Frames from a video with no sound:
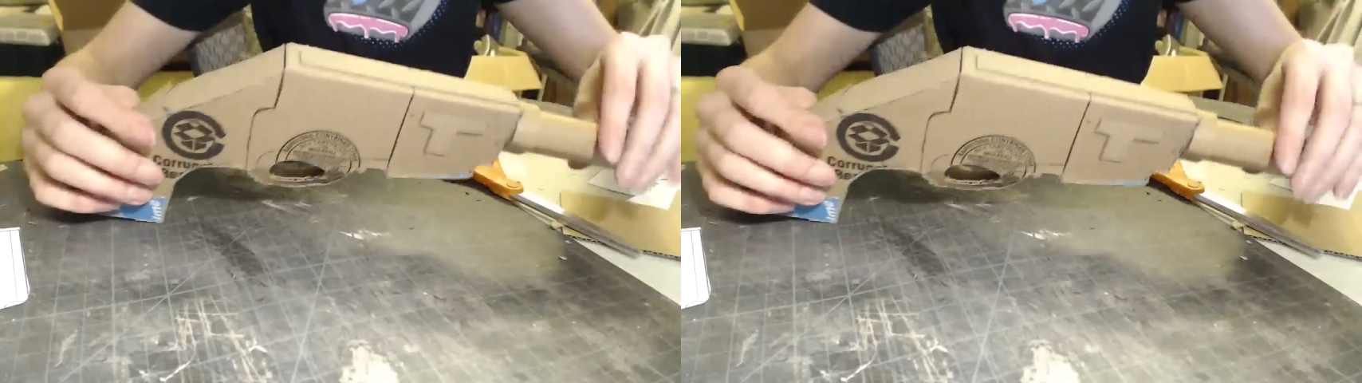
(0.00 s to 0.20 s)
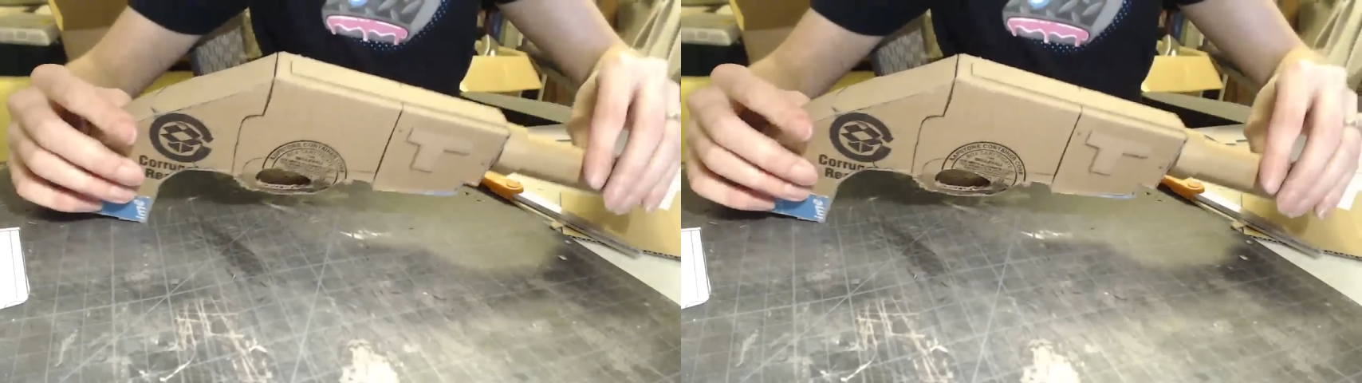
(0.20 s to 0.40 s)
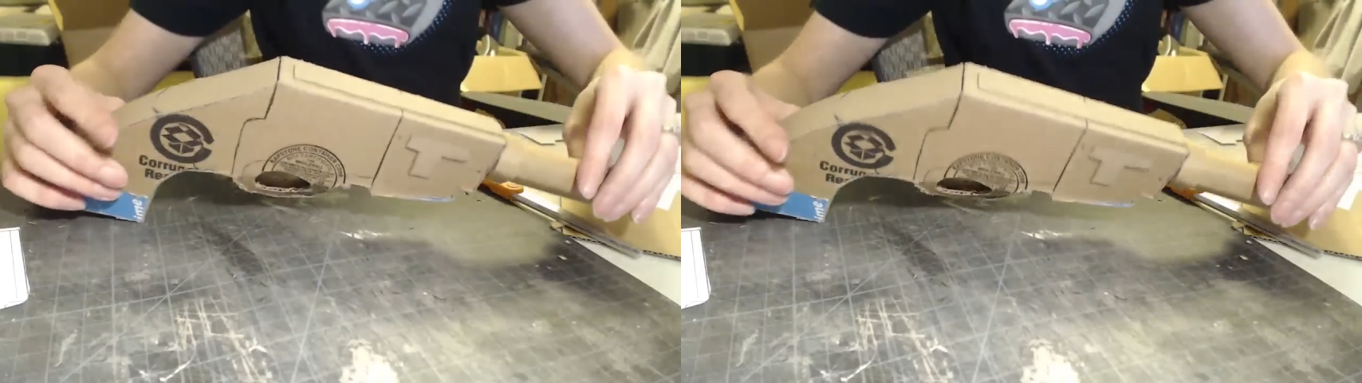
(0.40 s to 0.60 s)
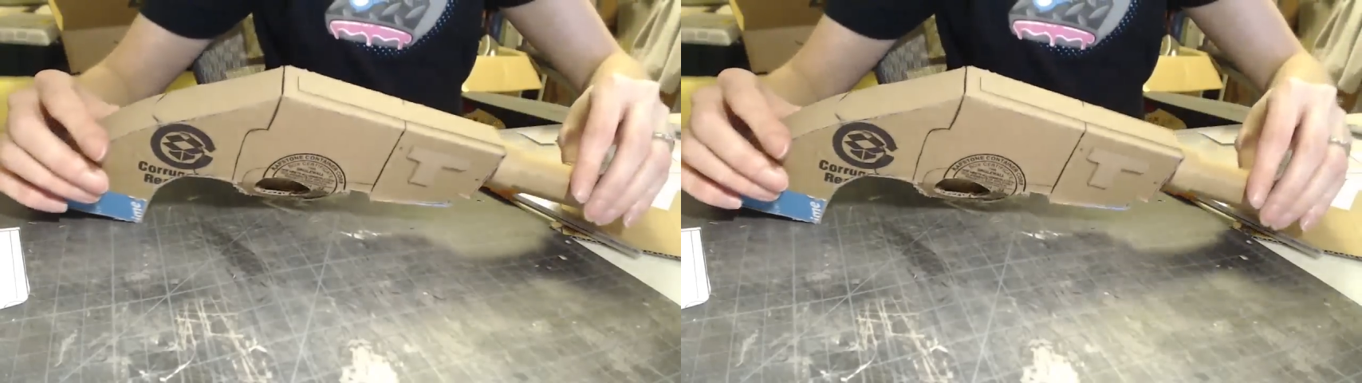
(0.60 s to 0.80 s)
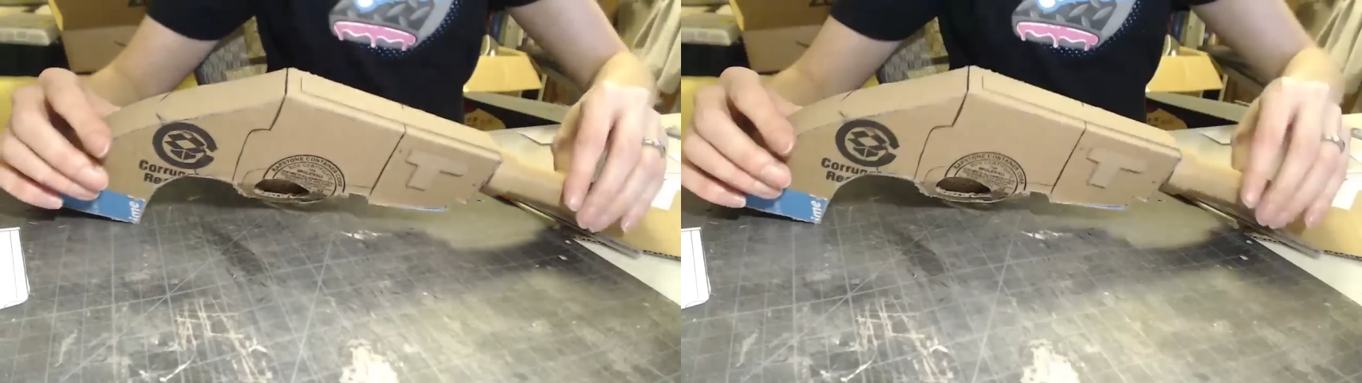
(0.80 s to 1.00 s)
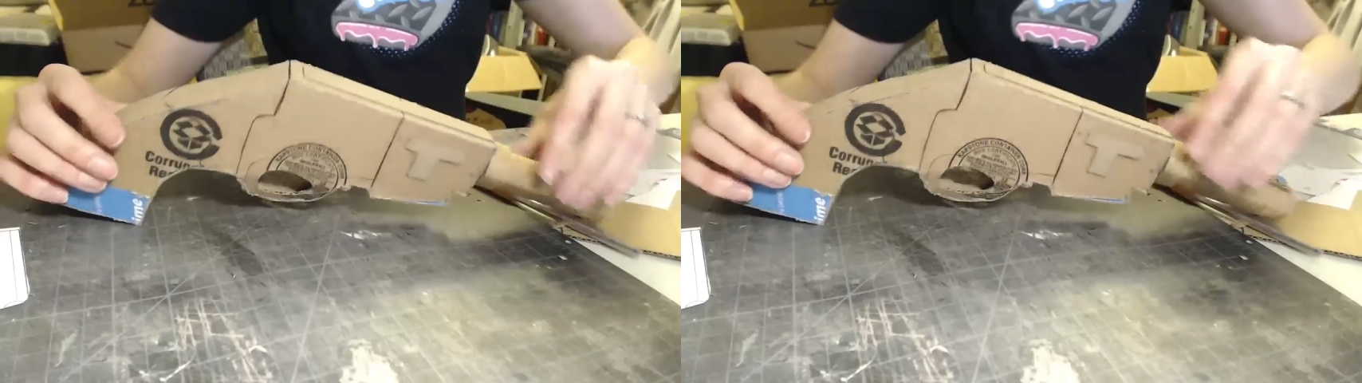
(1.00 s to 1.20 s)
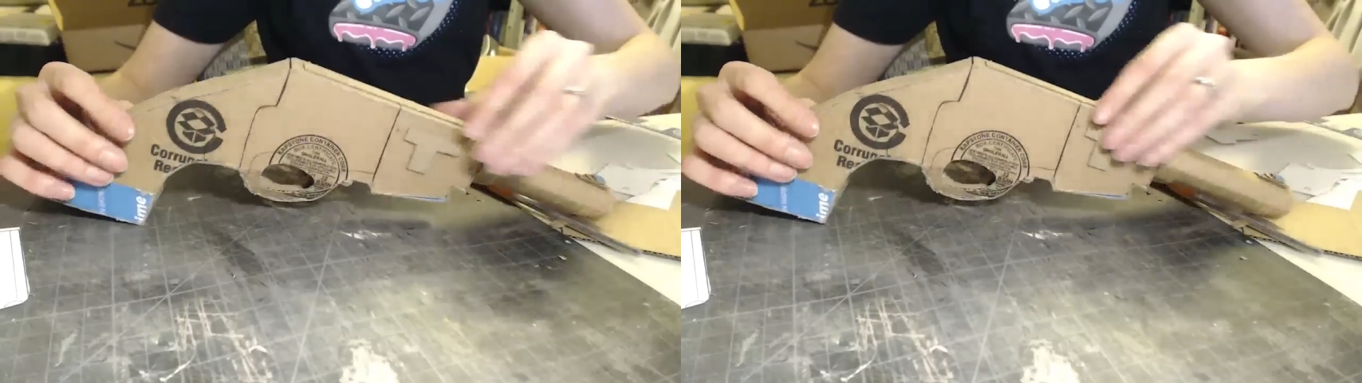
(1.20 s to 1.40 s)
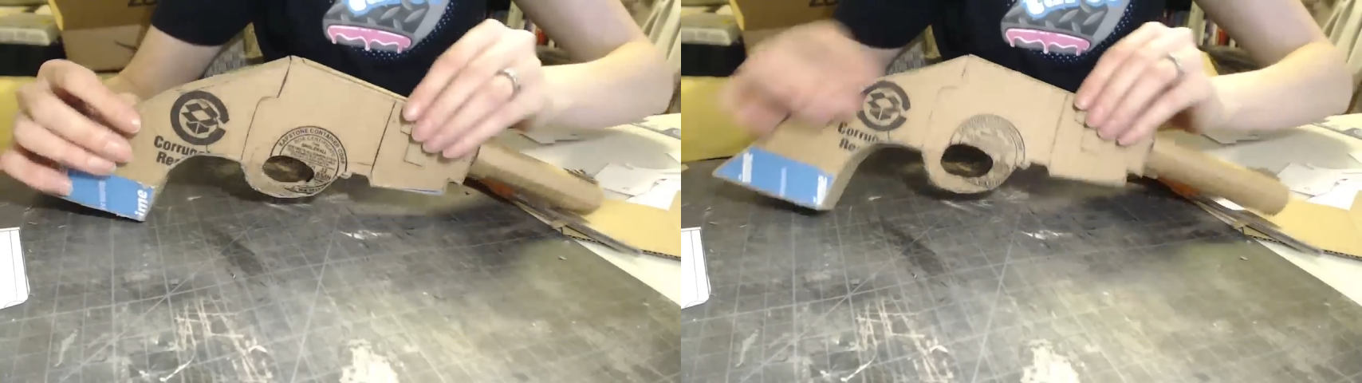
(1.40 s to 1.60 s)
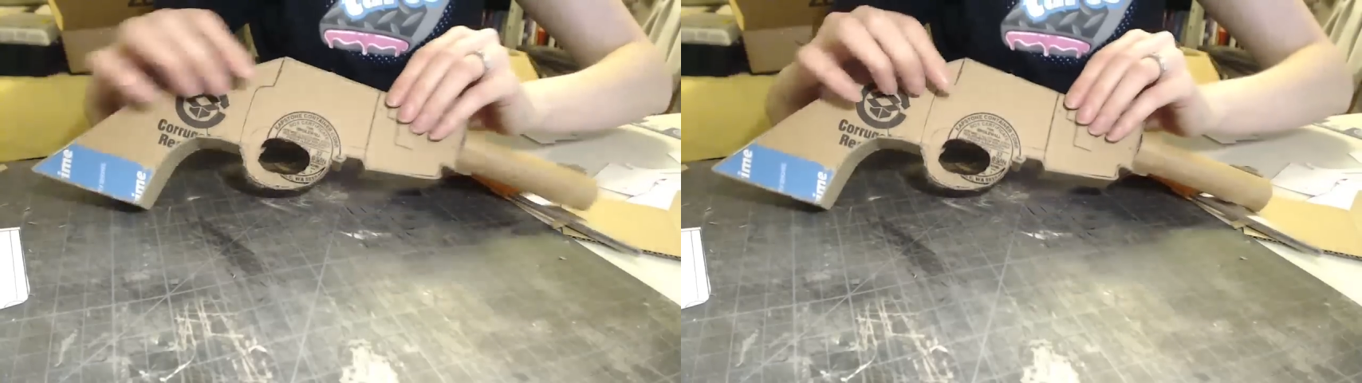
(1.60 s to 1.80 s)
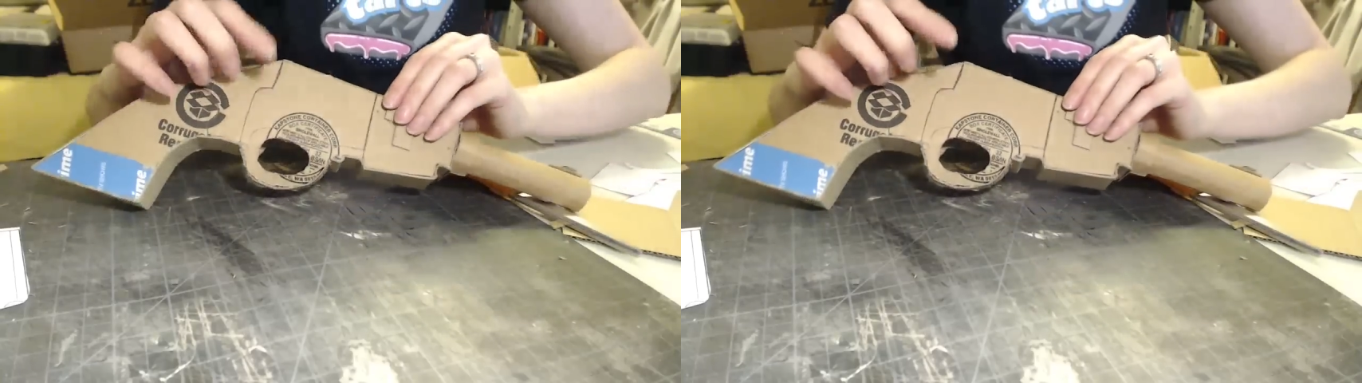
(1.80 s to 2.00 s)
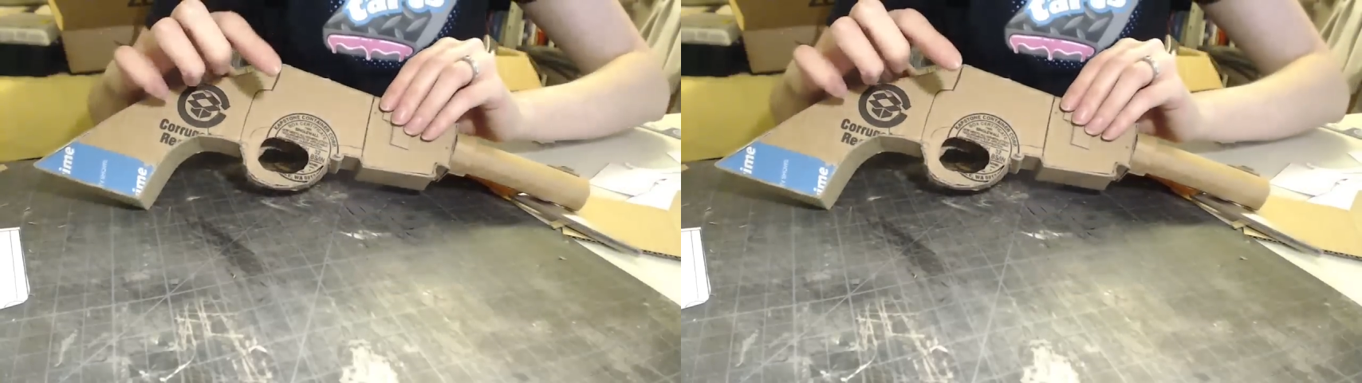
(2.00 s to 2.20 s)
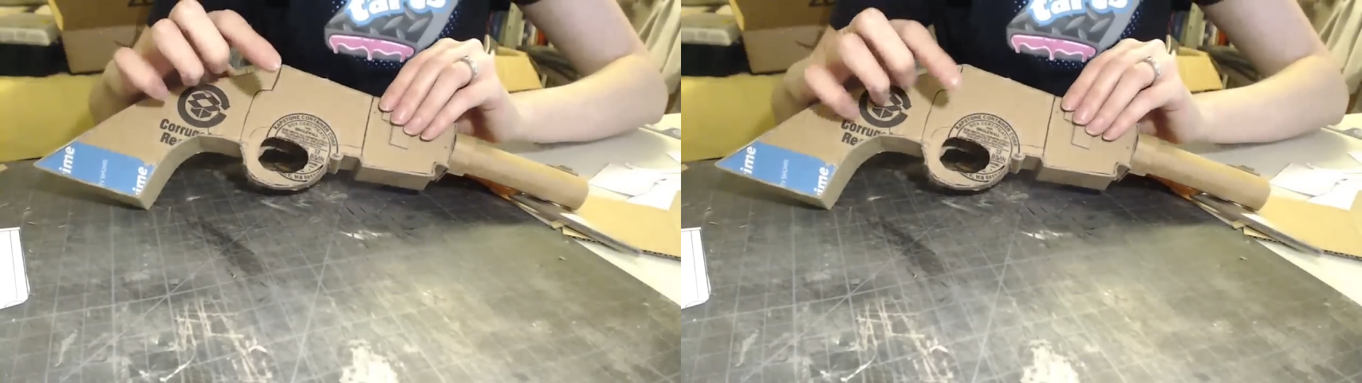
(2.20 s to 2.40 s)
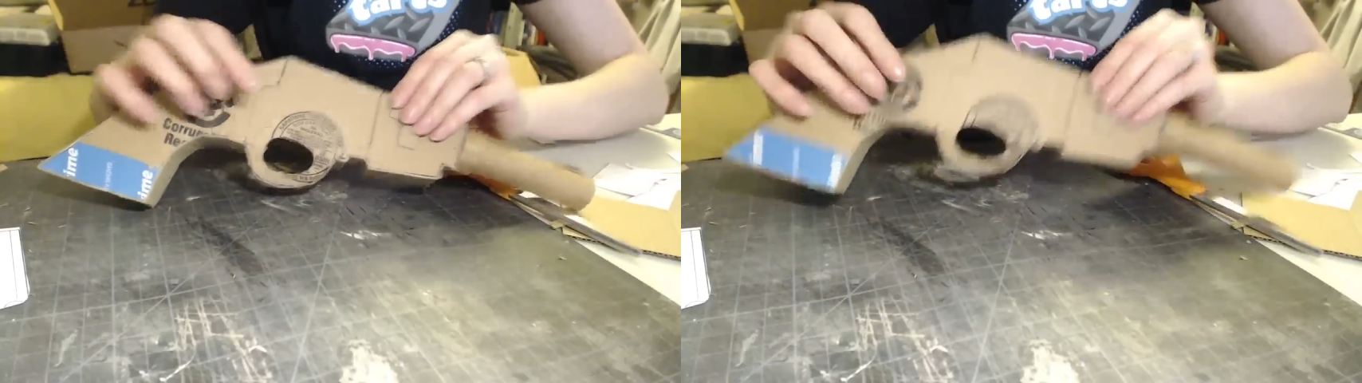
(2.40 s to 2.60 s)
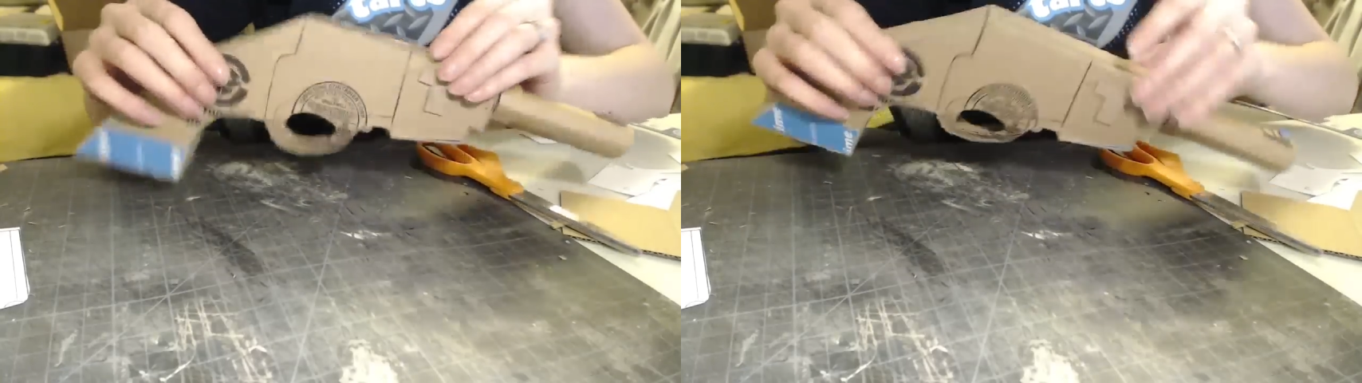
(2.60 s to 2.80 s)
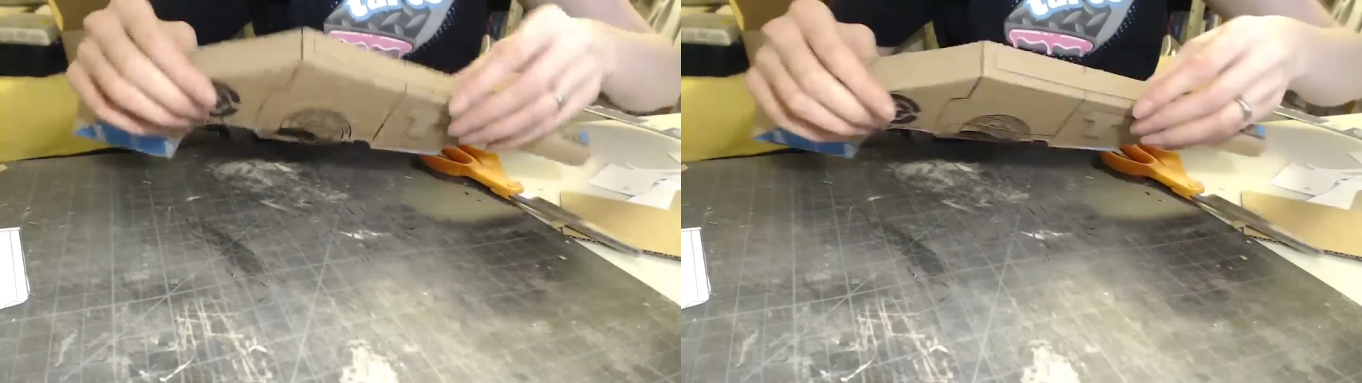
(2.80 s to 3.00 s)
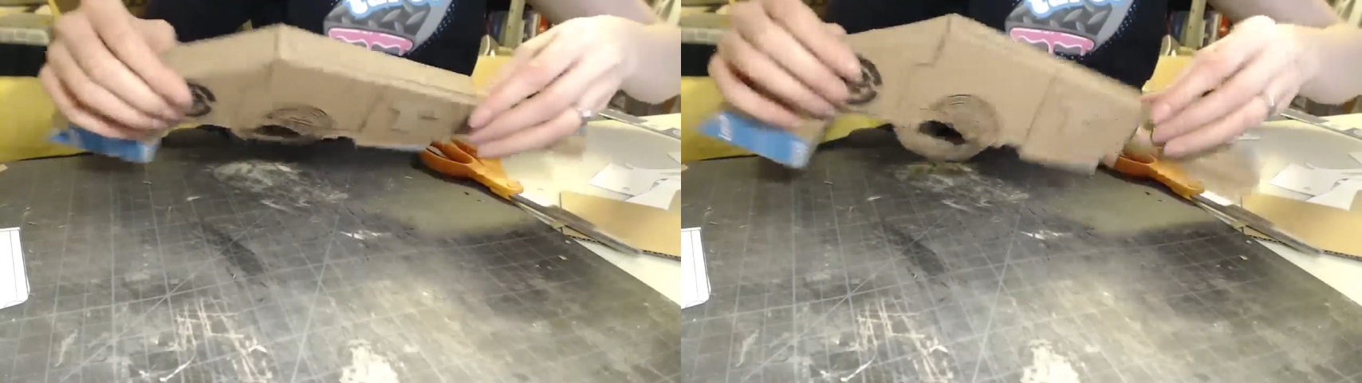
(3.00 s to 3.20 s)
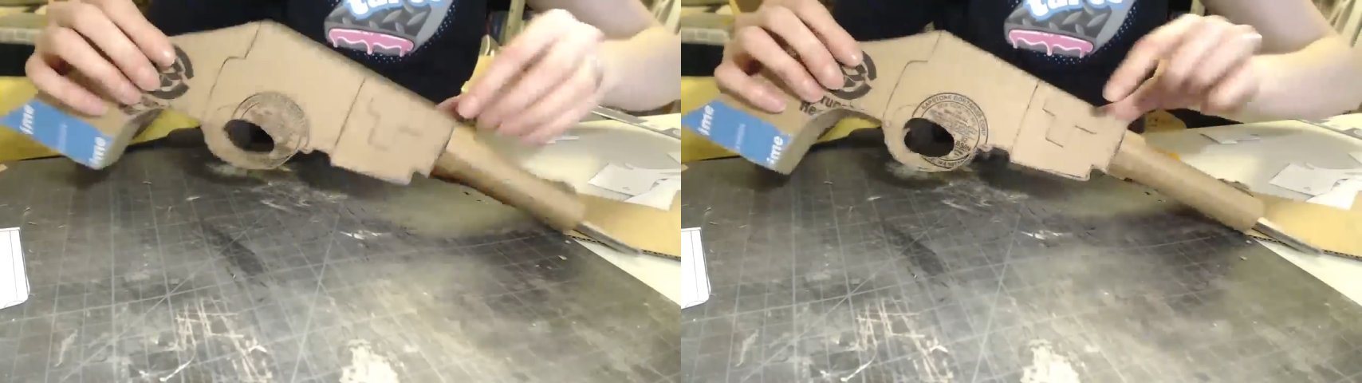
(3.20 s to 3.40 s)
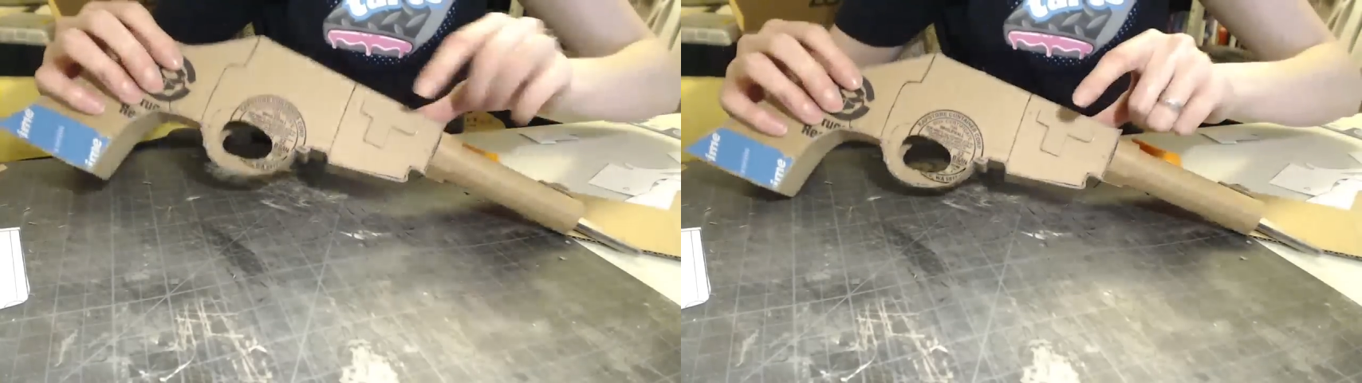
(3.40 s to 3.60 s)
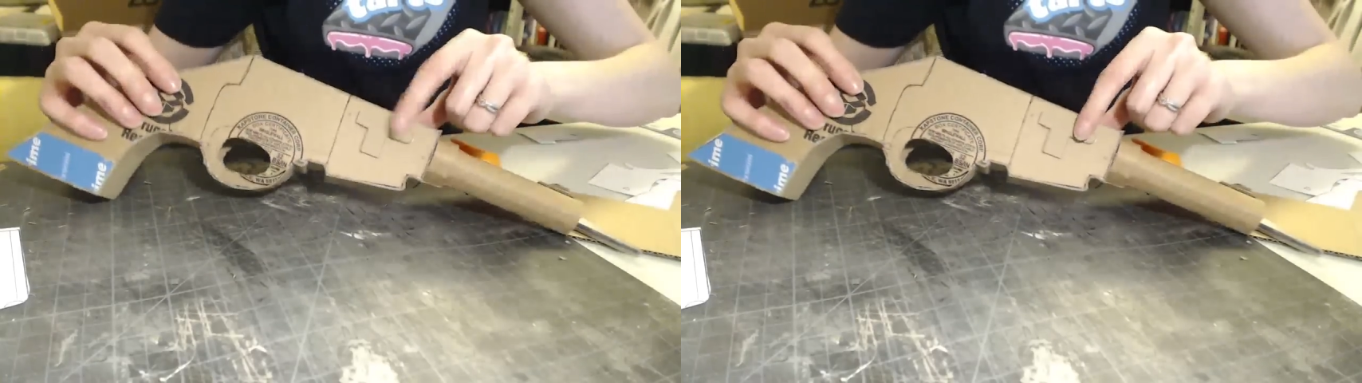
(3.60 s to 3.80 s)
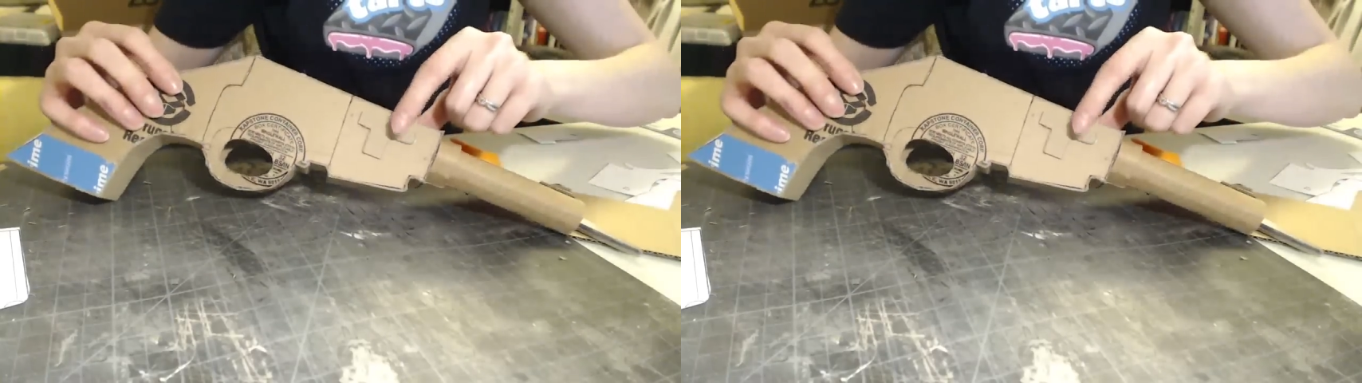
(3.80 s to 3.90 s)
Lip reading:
[unreadable: no face in view]